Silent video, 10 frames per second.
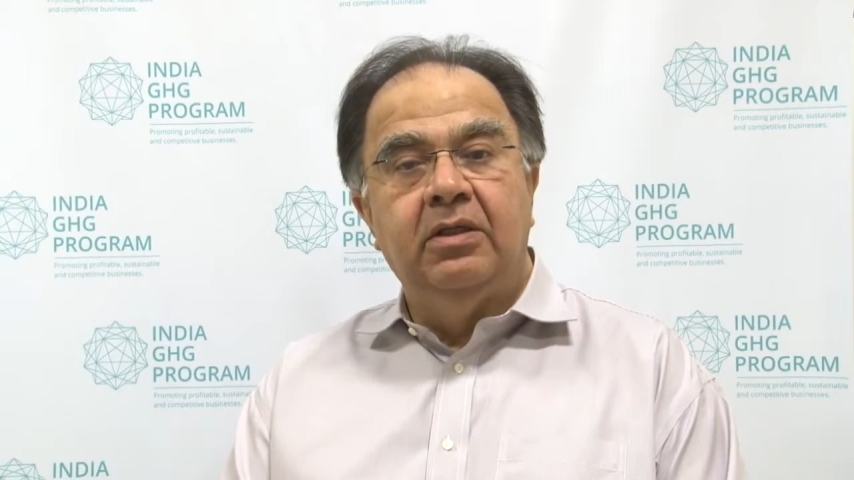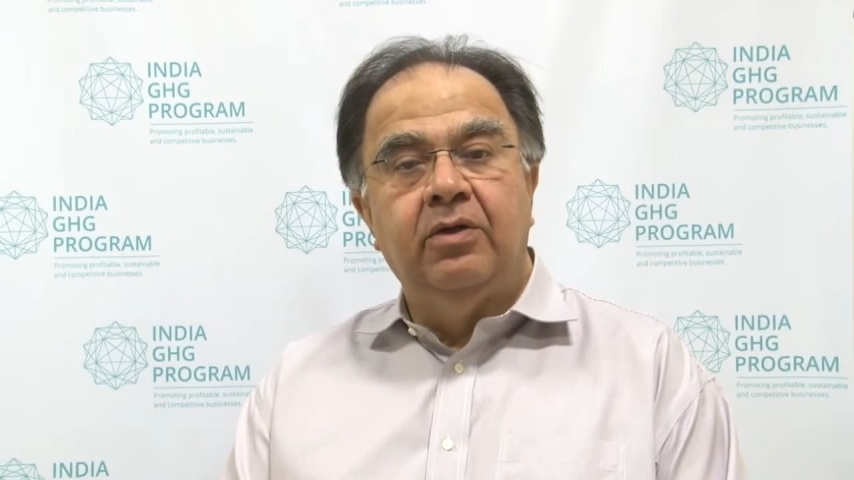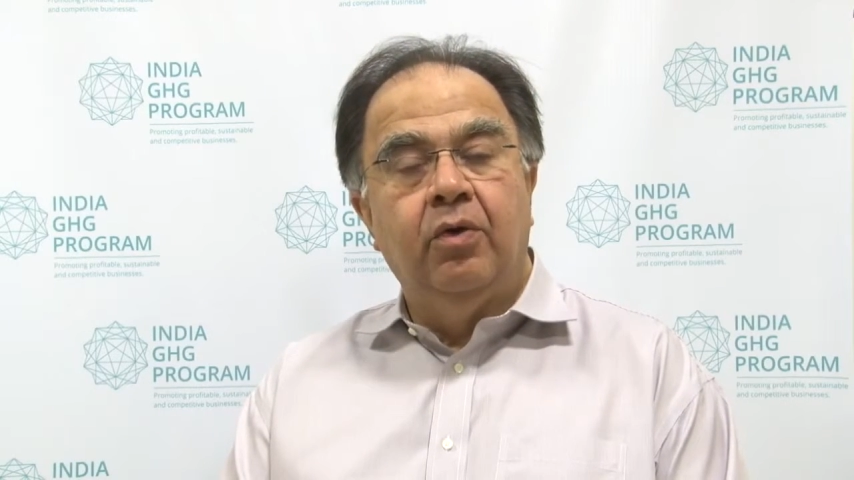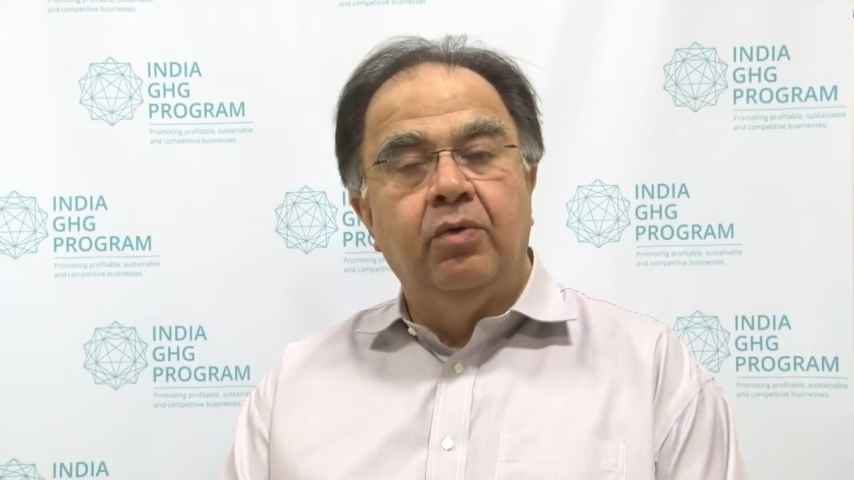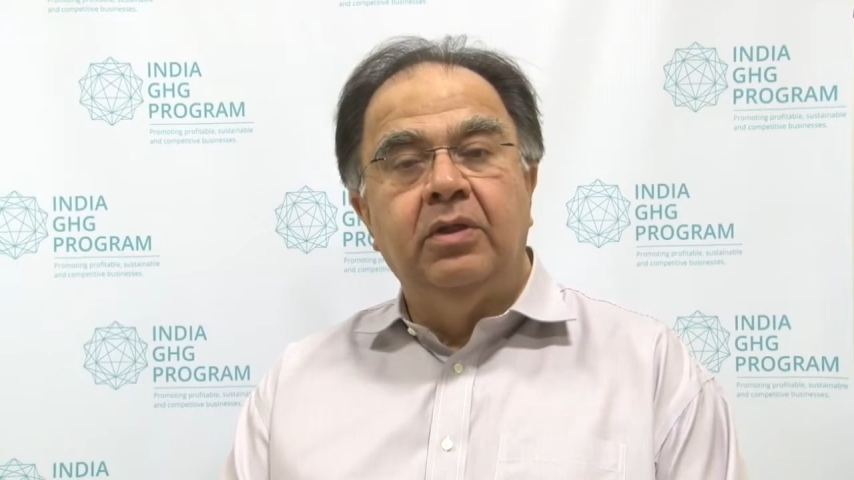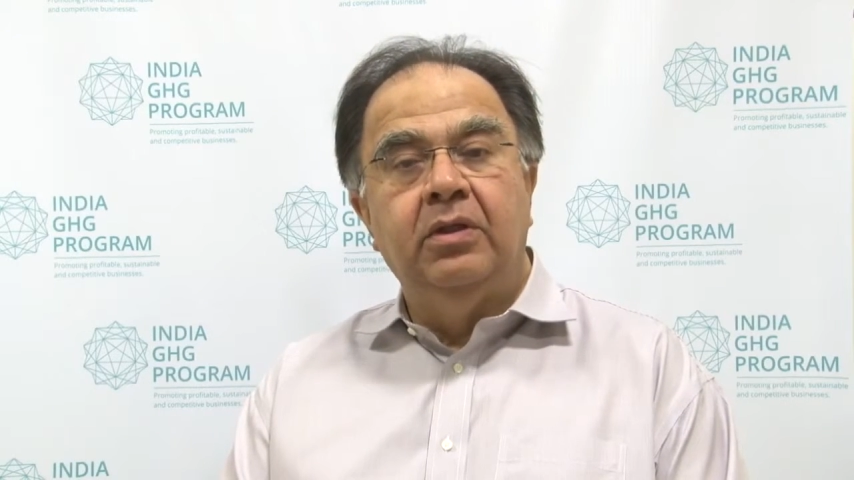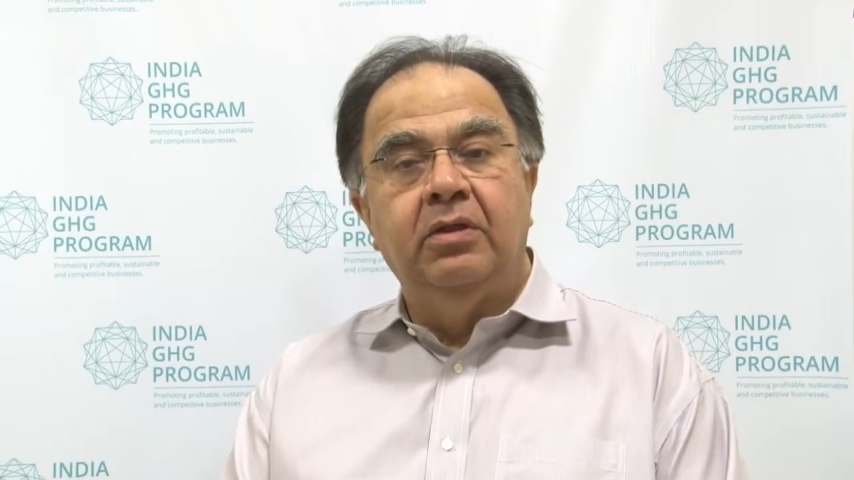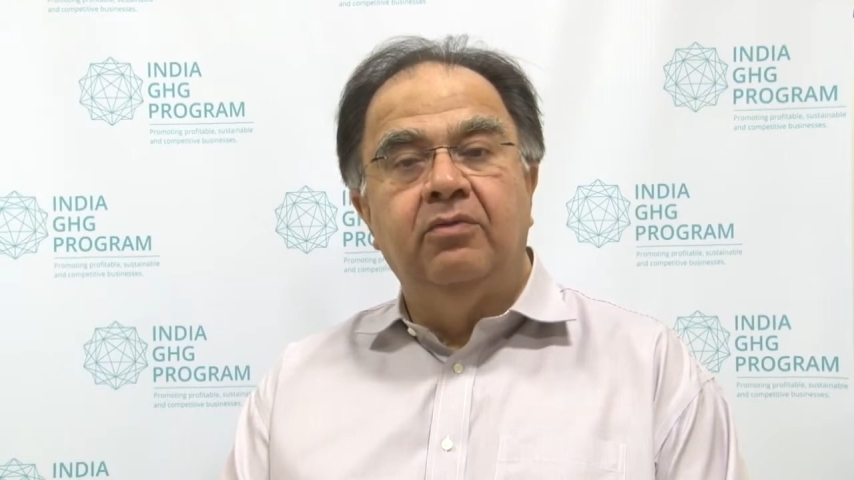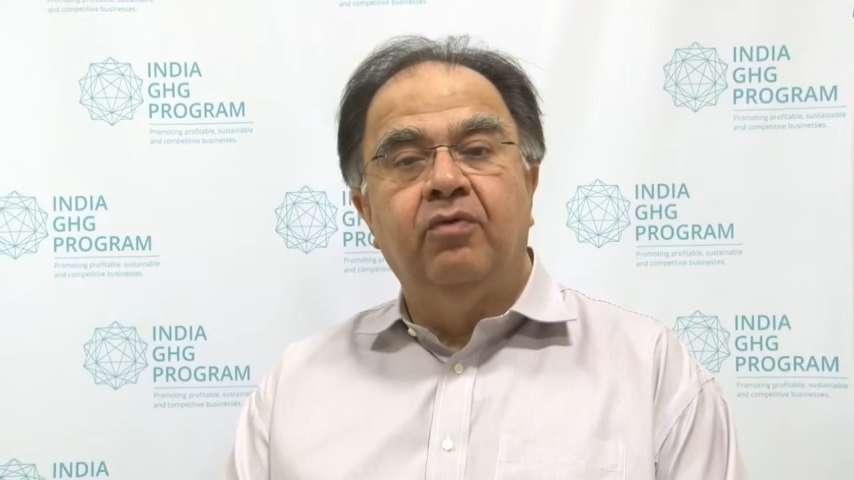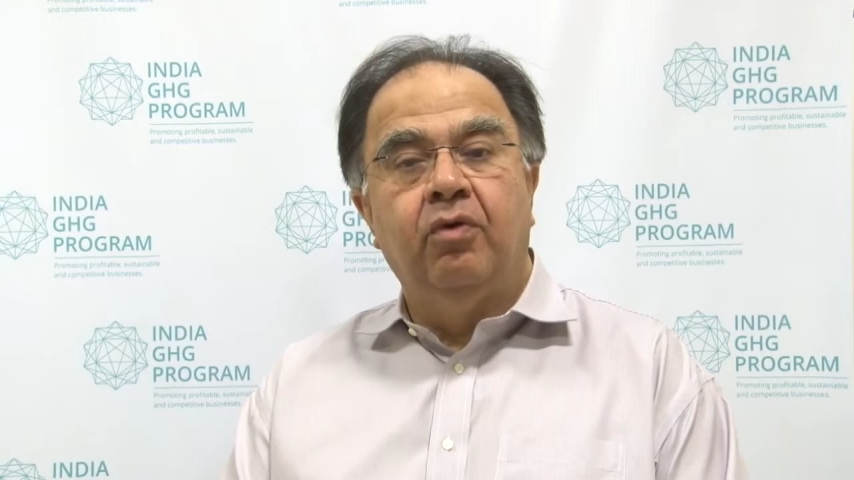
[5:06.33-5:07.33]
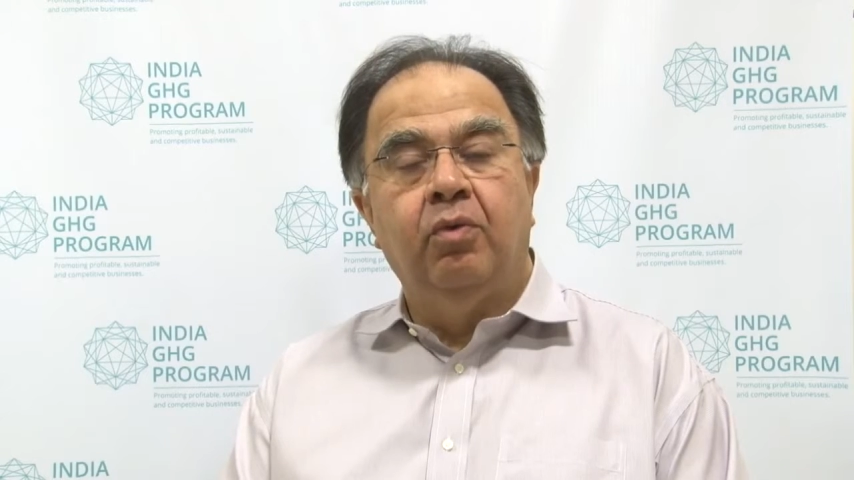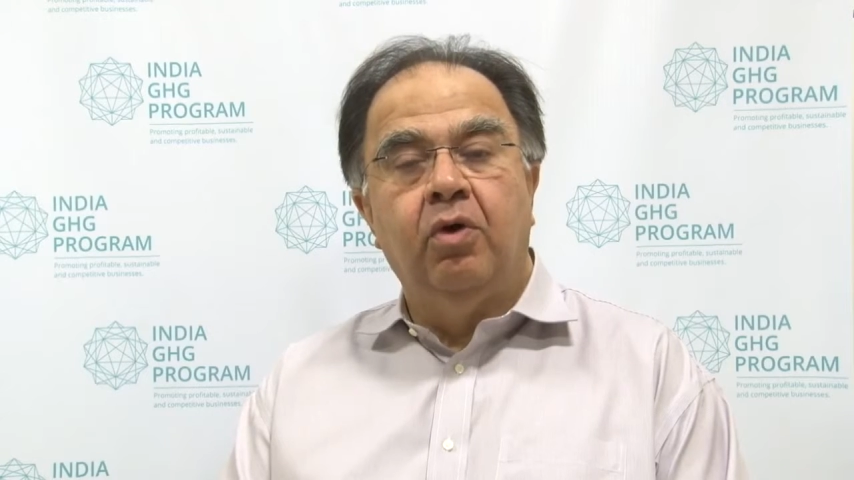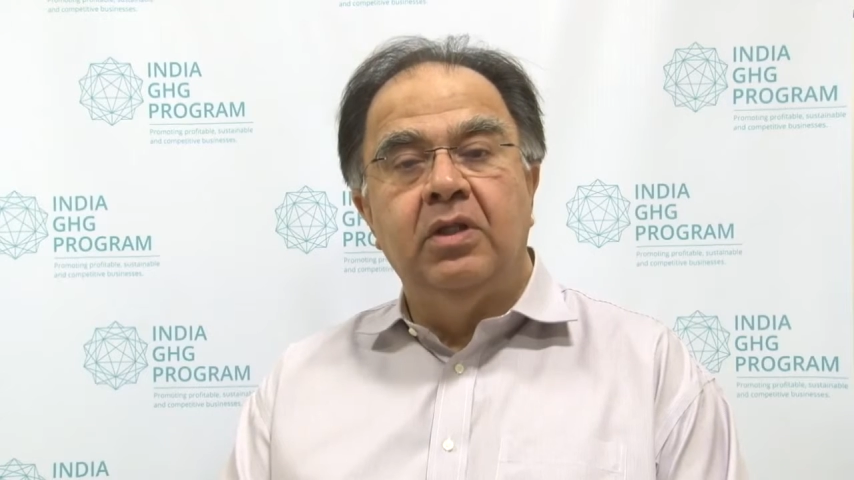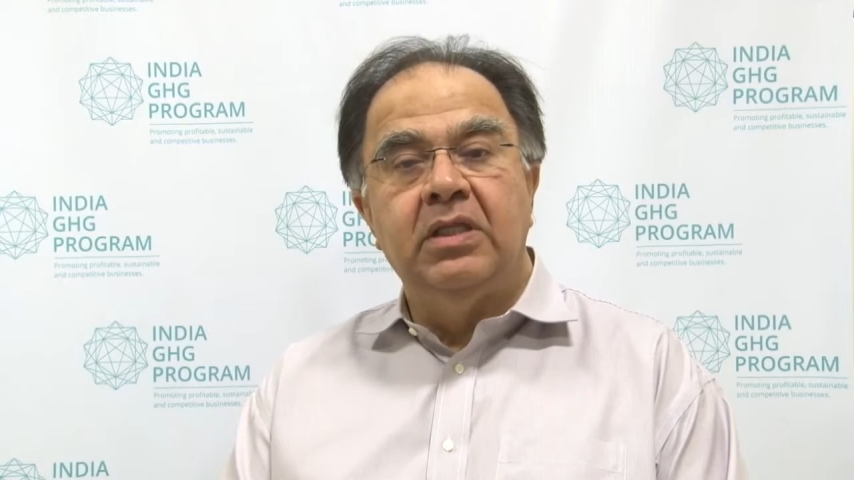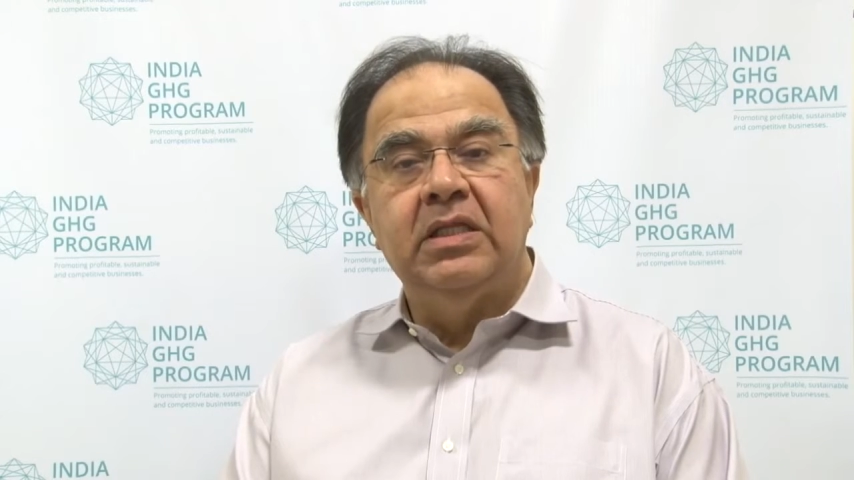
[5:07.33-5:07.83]
their own four
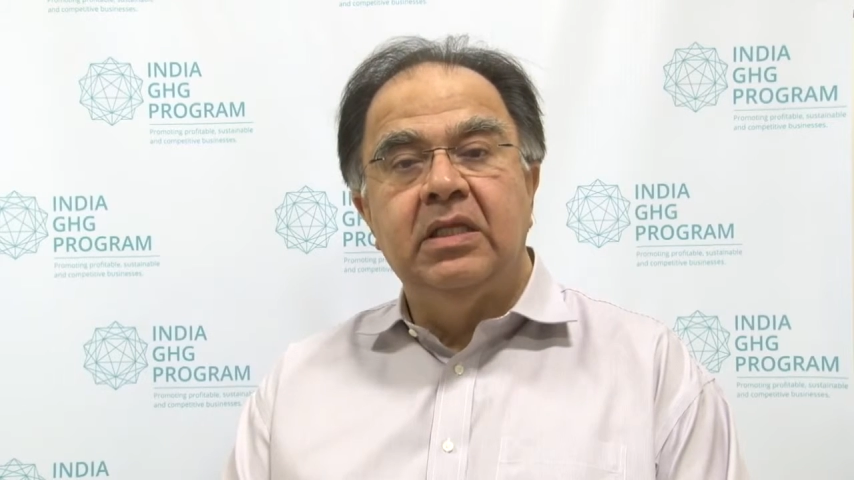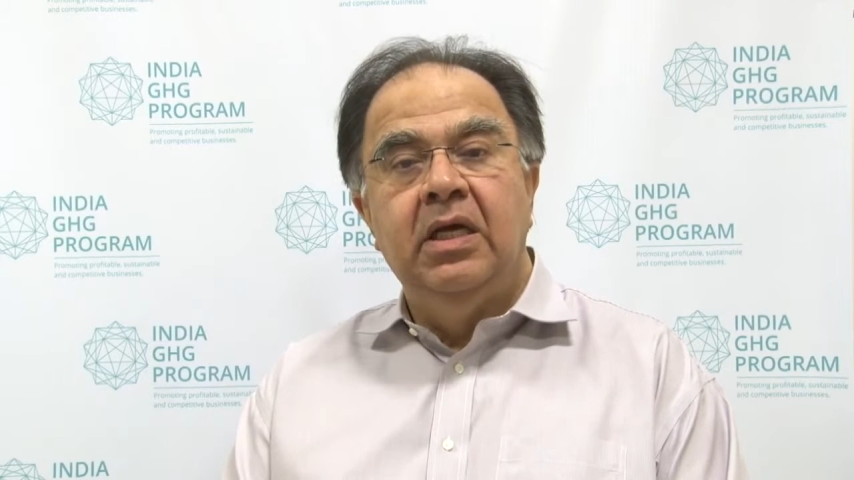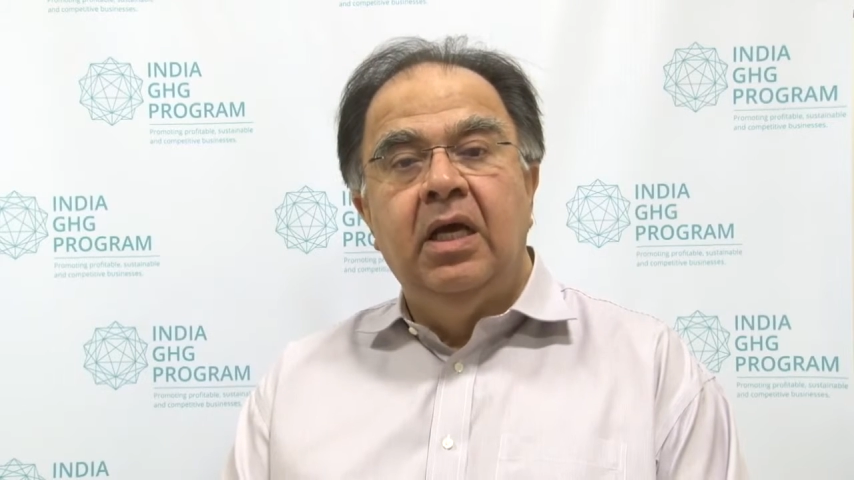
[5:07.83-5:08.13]
walls.